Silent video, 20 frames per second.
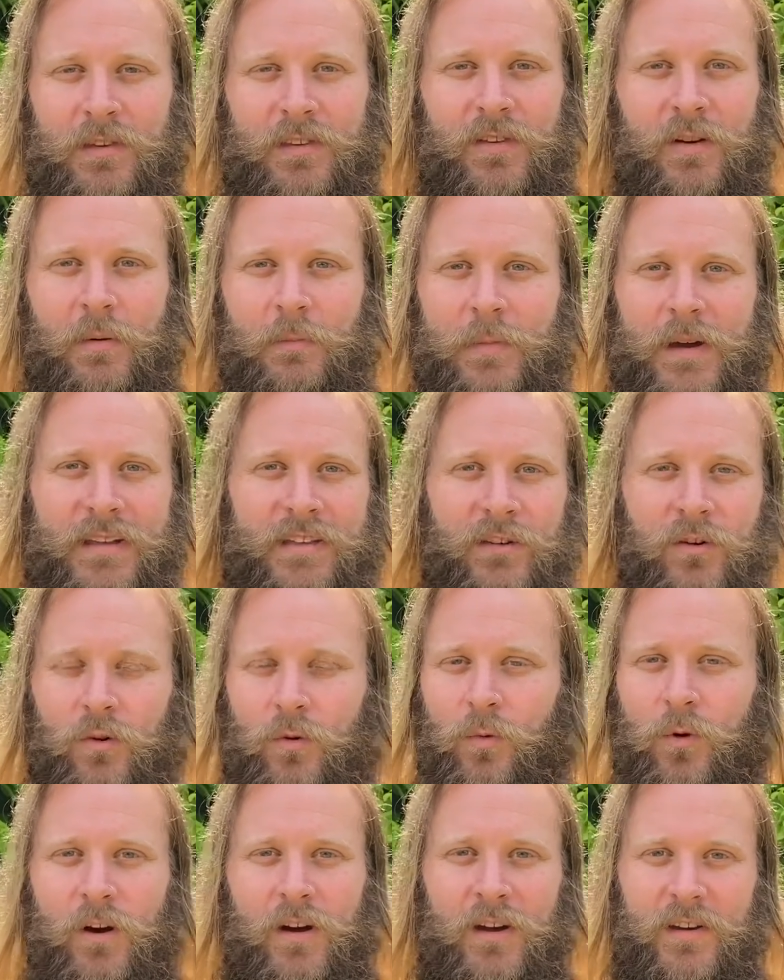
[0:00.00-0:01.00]
It's not better
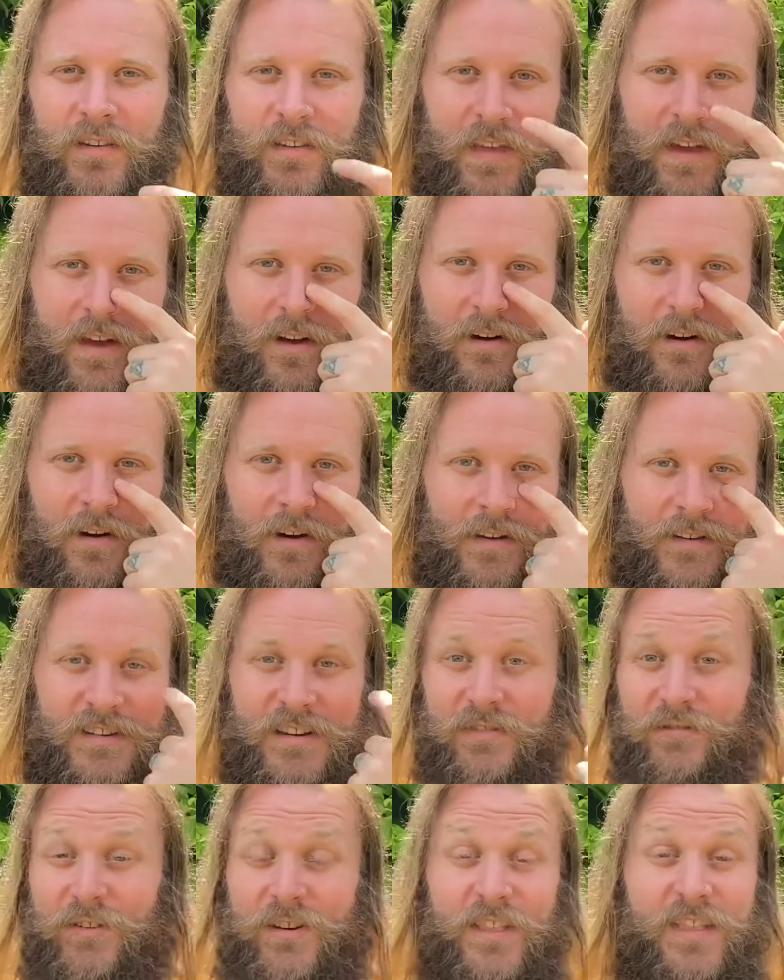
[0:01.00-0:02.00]
or worse. They are
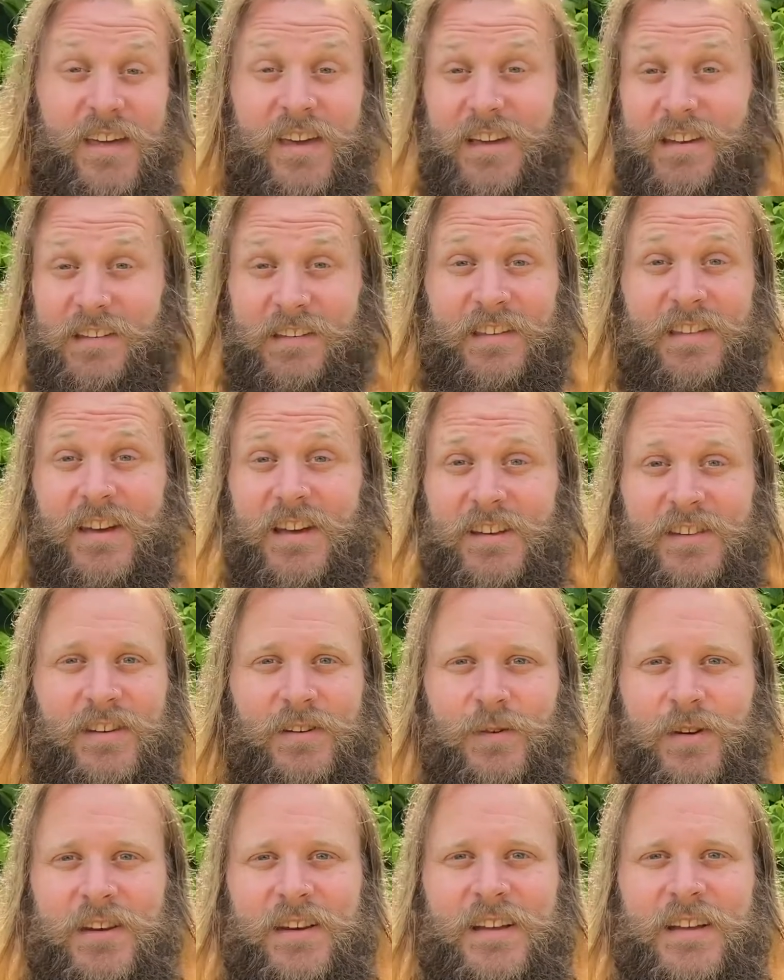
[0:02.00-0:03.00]
different things and they are
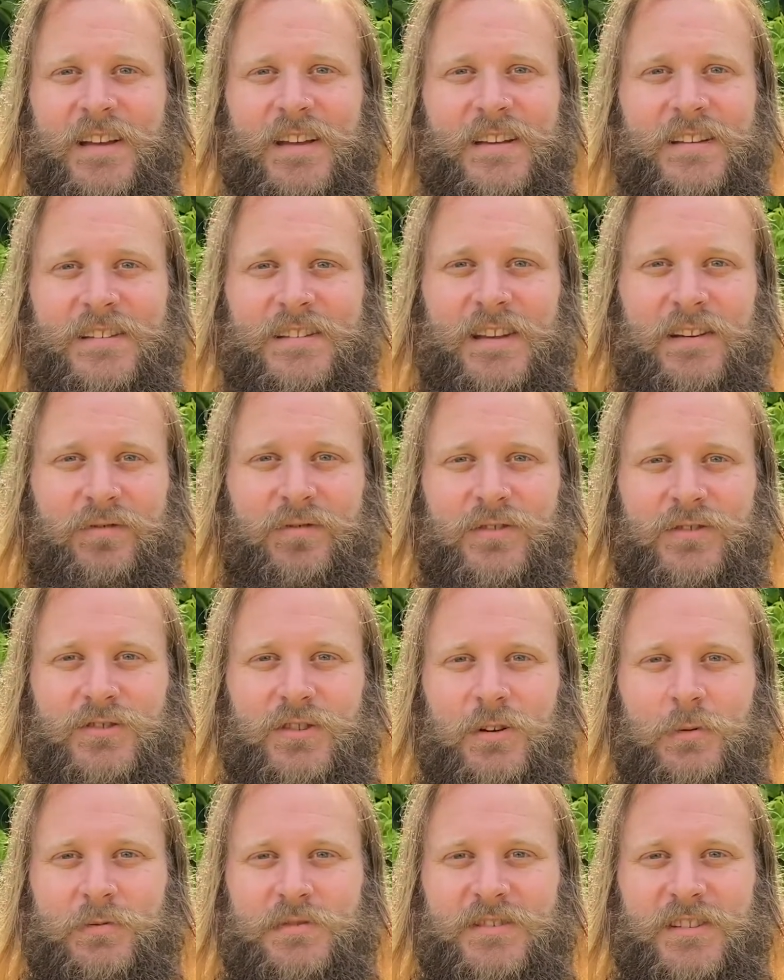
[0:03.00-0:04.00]
doing different
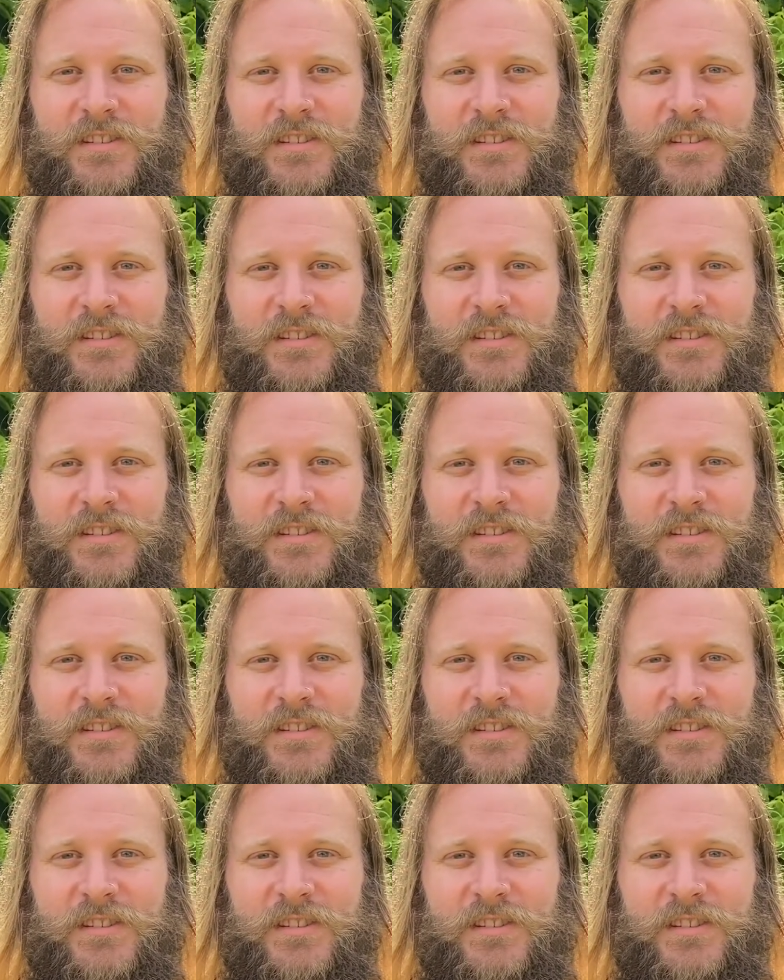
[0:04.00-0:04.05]
jobs.